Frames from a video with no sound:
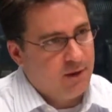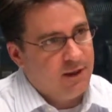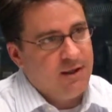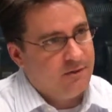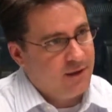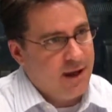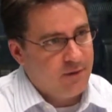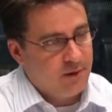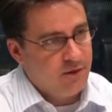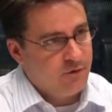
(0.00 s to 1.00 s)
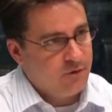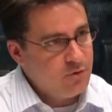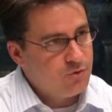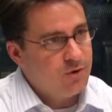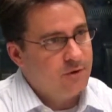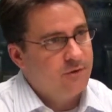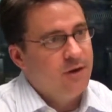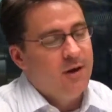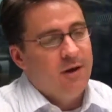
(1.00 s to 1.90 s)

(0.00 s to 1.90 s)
elites and Catholic institutions